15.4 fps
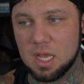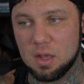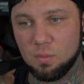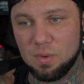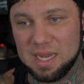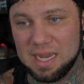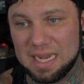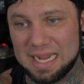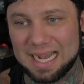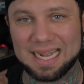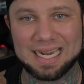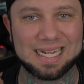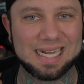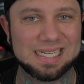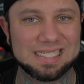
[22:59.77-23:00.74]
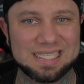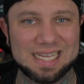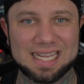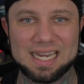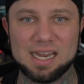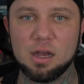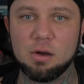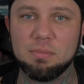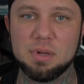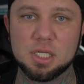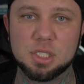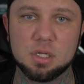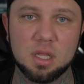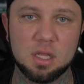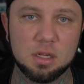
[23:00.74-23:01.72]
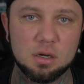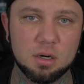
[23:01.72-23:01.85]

We got guys that can help make sure that you're